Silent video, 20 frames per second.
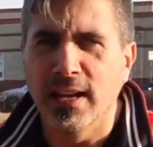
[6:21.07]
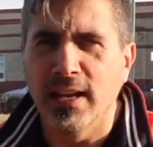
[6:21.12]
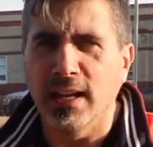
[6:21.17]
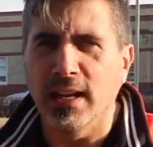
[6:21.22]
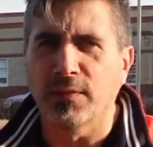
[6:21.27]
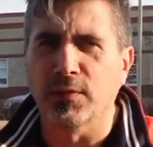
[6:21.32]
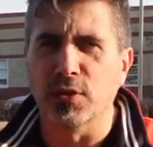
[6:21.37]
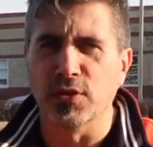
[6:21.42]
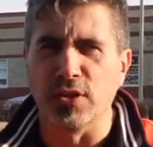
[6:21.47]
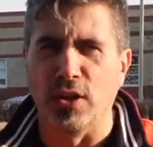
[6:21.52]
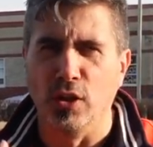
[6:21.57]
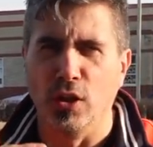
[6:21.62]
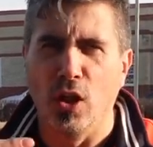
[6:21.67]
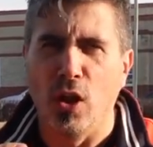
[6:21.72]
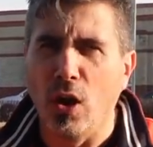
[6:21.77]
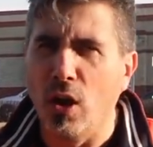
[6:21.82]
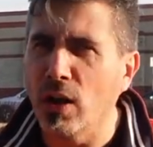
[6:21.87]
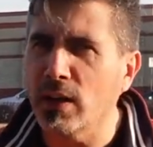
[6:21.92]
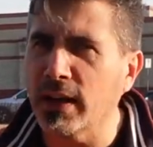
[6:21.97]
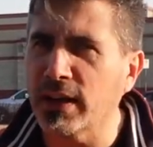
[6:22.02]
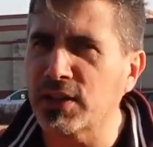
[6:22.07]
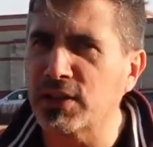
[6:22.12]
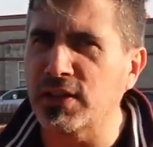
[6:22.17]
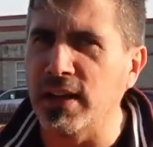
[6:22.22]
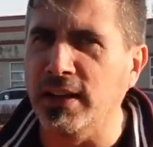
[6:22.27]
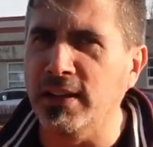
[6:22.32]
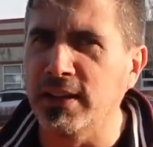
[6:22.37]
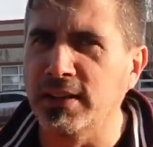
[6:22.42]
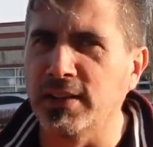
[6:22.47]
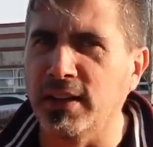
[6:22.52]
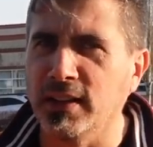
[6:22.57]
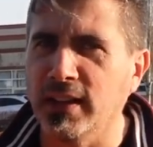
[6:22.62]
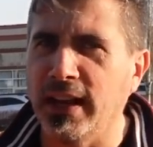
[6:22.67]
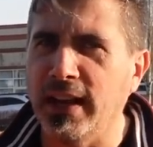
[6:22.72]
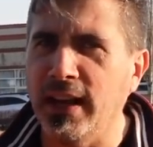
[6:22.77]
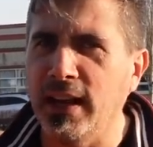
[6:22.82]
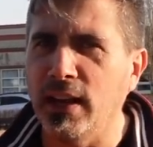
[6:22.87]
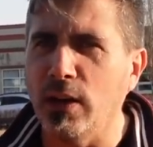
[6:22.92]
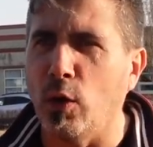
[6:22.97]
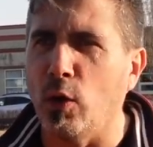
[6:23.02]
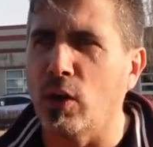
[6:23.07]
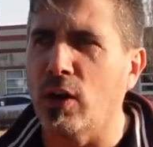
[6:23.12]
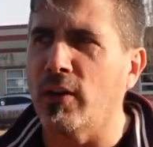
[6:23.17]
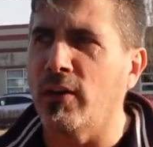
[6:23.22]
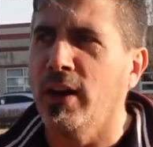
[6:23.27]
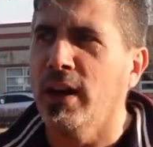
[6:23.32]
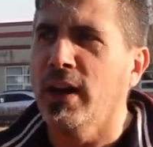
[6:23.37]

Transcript: If there's a long extended delay, or